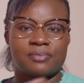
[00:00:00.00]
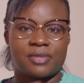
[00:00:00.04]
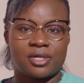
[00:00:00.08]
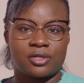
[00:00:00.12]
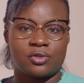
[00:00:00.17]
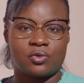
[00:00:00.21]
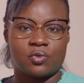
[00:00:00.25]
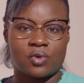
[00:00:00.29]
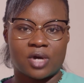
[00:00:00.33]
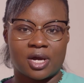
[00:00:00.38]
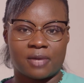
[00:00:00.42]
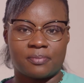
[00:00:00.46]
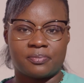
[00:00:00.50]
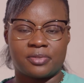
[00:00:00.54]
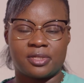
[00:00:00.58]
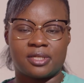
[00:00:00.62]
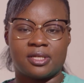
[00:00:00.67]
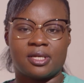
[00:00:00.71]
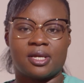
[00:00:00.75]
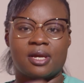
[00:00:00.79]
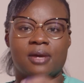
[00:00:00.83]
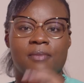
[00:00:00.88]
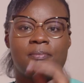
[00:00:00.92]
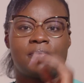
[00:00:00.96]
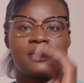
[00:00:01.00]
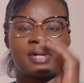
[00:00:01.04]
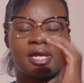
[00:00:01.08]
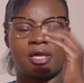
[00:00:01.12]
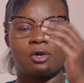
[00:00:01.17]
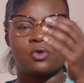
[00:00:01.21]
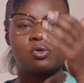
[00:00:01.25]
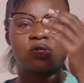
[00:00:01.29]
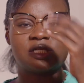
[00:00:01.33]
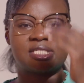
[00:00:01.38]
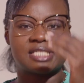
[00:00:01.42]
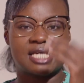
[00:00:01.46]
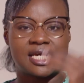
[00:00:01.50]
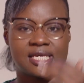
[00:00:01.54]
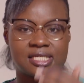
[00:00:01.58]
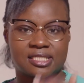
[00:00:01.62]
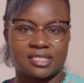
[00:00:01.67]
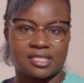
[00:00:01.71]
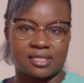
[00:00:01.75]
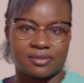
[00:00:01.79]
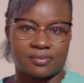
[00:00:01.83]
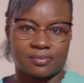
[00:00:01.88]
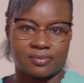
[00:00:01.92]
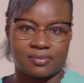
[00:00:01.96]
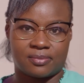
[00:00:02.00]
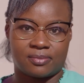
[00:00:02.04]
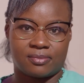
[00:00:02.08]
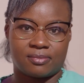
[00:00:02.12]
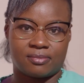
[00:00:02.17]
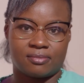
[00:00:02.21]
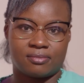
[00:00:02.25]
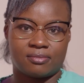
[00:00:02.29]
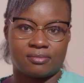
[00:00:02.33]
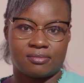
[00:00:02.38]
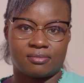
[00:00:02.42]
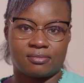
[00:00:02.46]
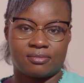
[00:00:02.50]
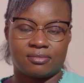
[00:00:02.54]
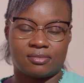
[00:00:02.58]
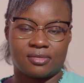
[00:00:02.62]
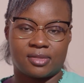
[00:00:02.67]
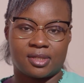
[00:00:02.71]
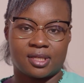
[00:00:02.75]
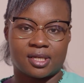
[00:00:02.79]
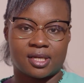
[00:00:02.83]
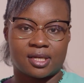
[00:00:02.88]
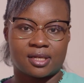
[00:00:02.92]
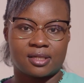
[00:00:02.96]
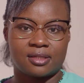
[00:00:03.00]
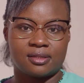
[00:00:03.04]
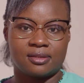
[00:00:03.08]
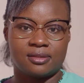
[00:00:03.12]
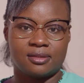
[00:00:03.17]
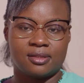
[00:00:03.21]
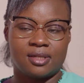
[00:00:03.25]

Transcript: make you happy, prioritize them. Yeah.